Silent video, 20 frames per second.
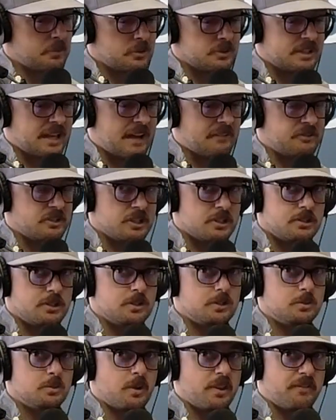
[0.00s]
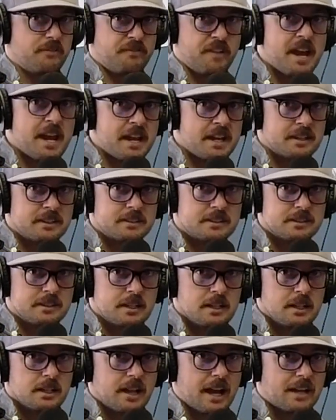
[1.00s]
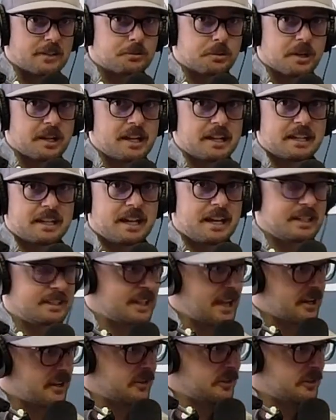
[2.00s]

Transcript: was having issues with fans. Guys were getting kicked out of